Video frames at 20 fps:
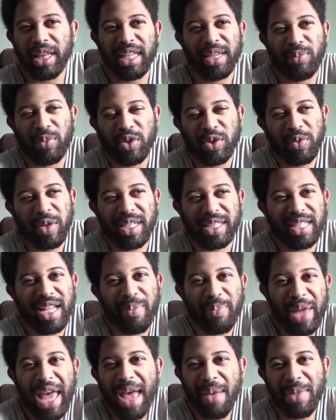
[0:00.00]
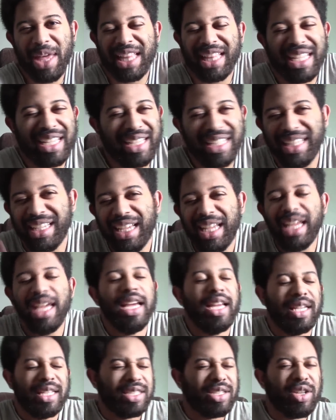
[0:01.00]
Like, Bruce Wayne's not Batman. Like,
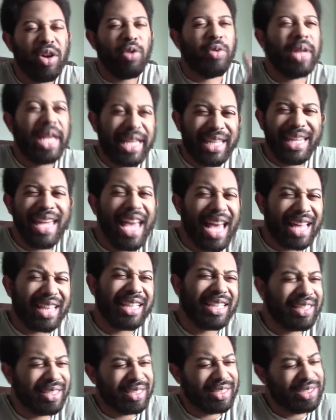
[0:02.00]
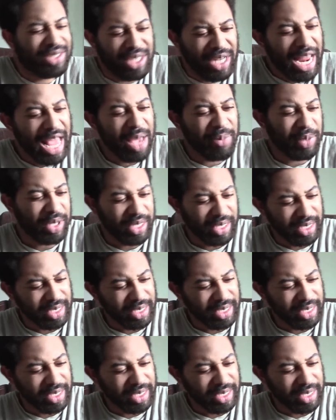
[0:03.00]
so, like, yeah, like, this shit happened.